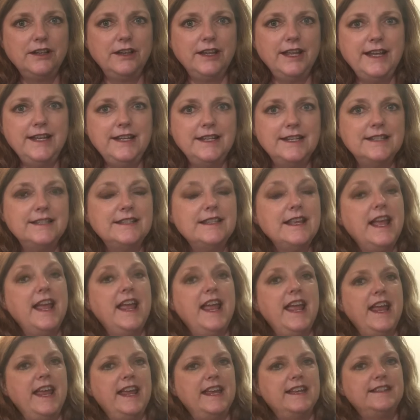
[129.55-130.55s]
Clean
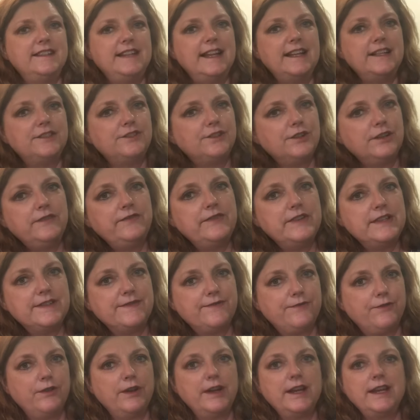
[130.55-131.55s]
is that surface
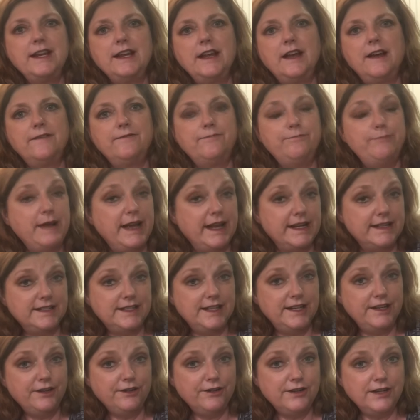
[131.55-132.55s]
free of
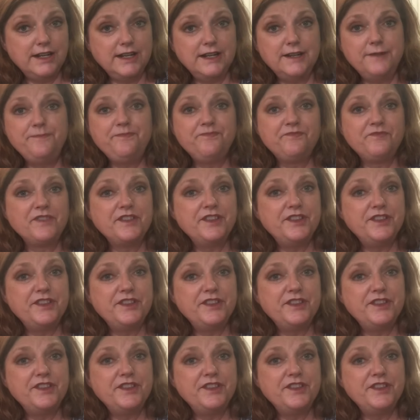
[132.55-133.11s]
bacteria,